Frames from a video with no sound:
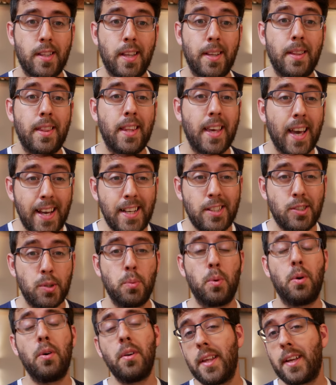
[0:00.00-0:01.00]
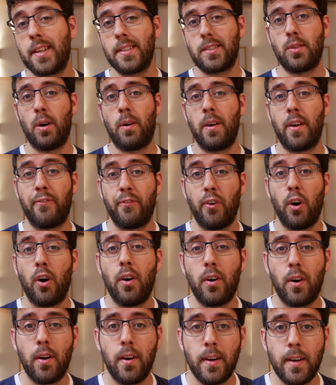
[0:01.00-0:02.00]
The, the agent will leak a story
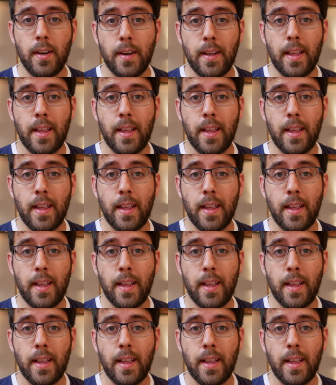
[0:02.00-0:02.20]
for